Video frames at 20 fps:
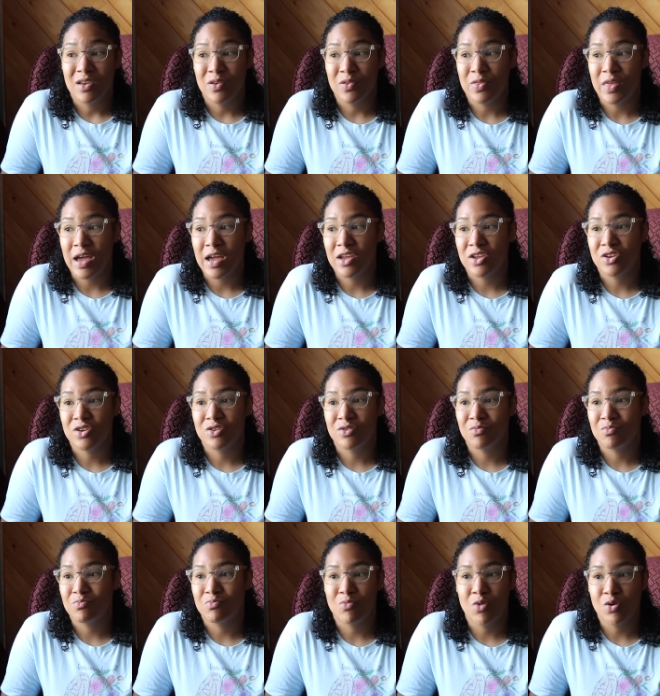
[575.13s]
that
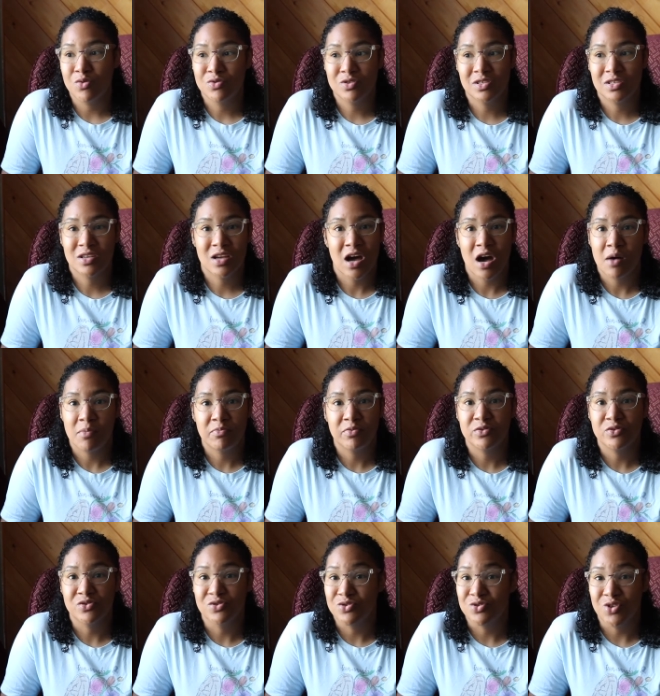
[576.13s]
most
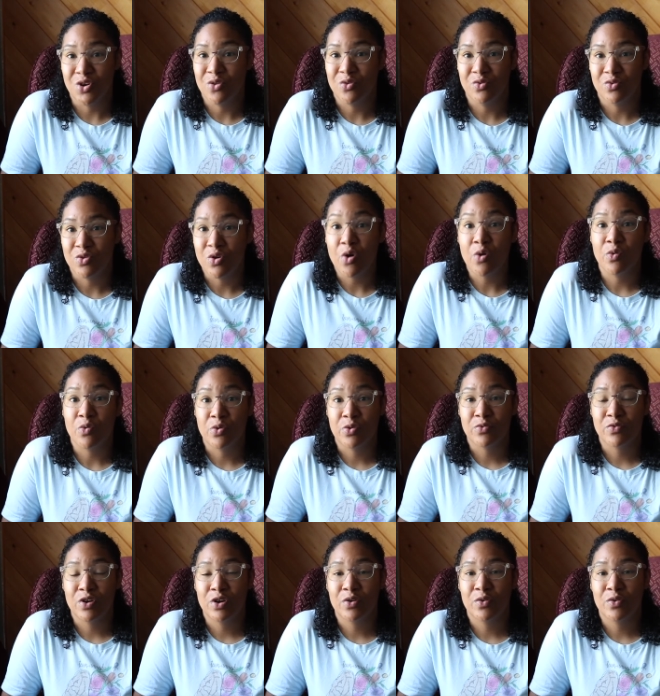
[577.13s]
couples don't go through.